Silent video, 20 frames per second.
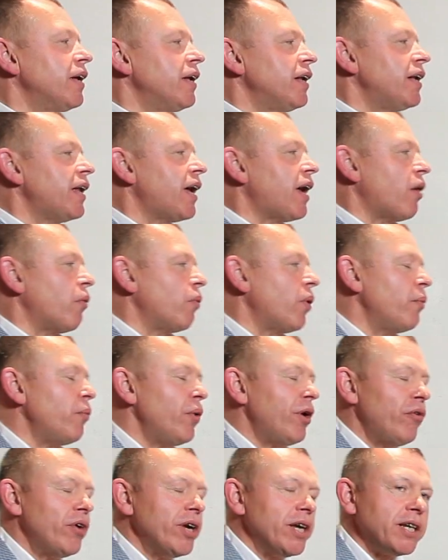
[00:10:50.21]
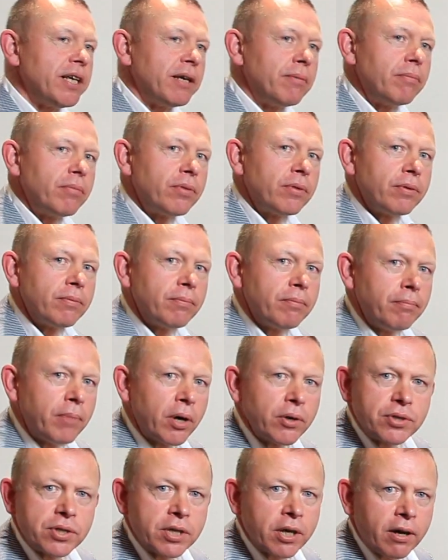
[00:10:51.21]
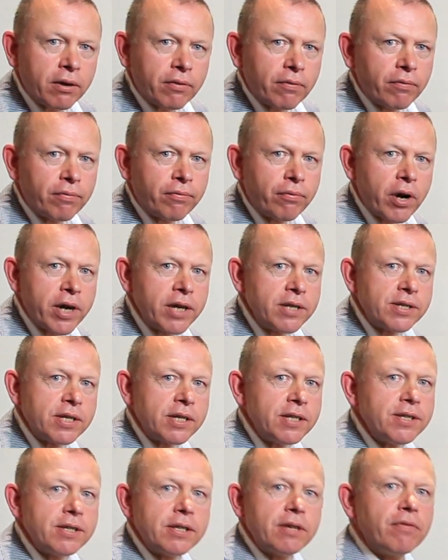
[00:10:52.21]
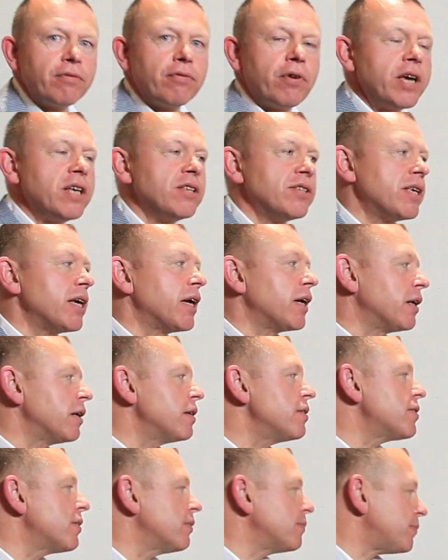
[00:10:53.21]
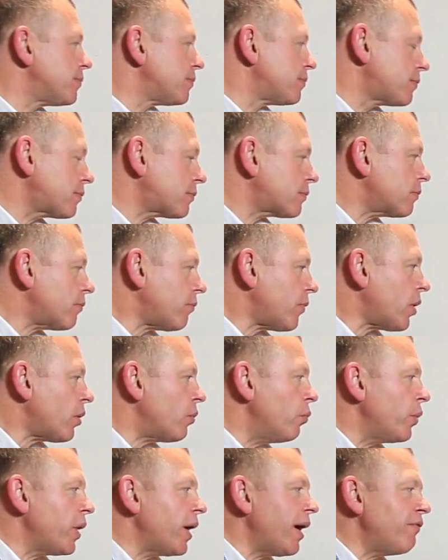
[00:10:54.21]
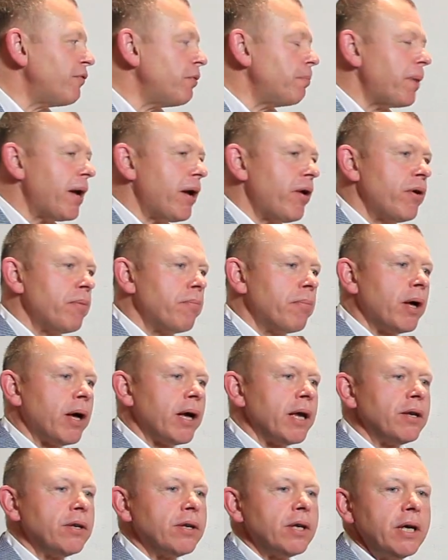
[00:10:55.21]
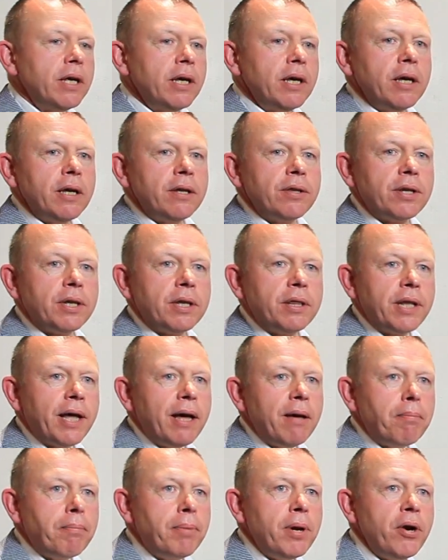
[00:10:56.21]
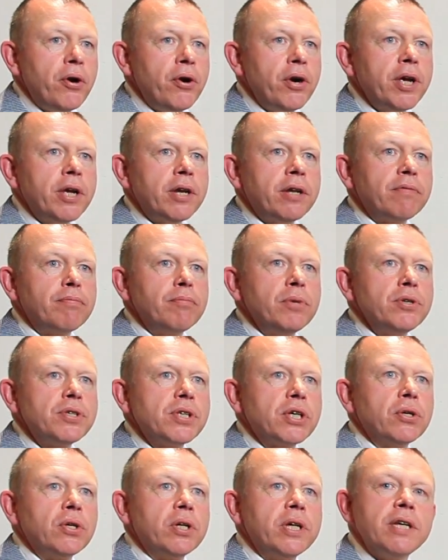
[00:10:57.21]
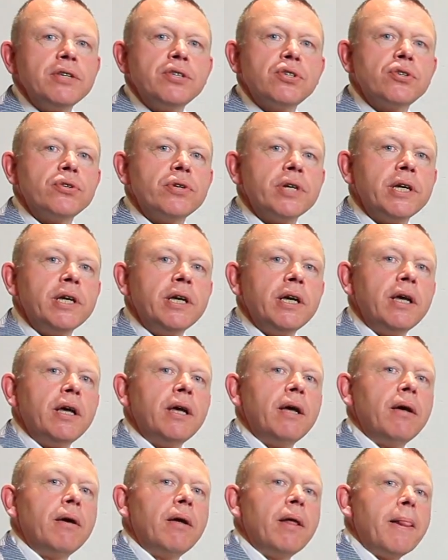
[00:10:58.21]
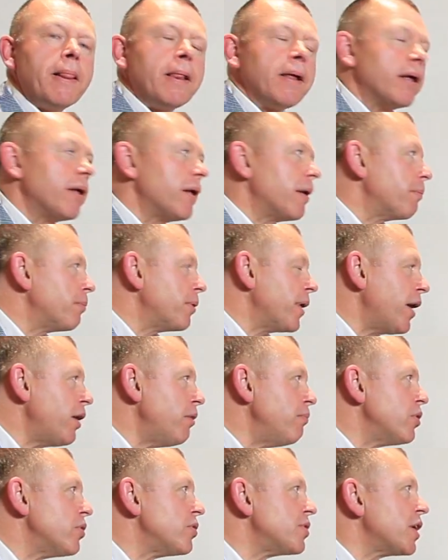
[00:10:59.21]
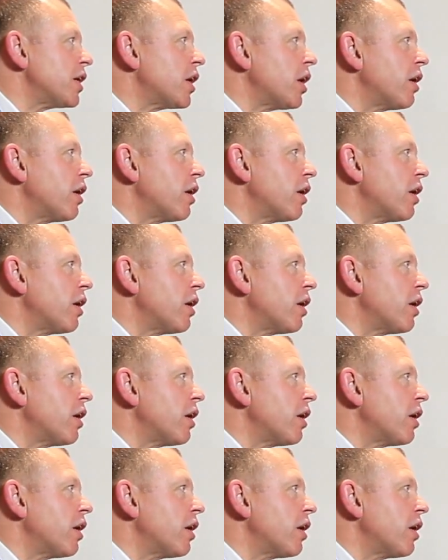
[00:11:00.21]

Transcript: Now, when we're reading Mozart phrases, phrasings, we have to bear in mind that in that period of musical history, piano music